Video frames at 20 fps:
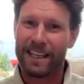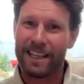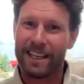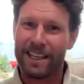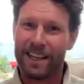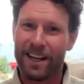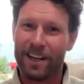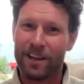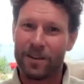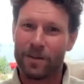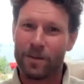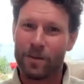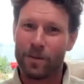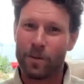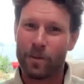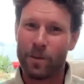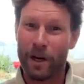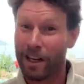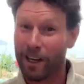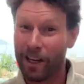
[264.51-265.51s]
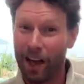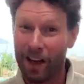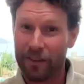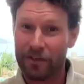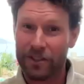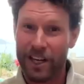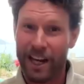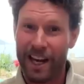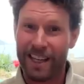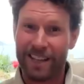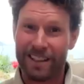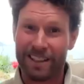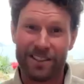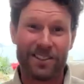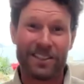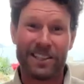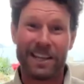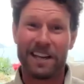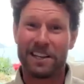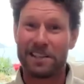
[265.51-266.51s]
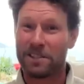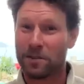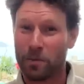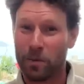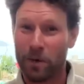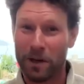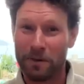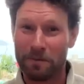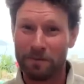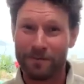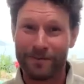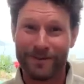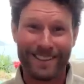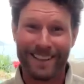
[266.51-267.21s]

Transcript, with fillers: You know, wearing a life jacket, learning how to swim,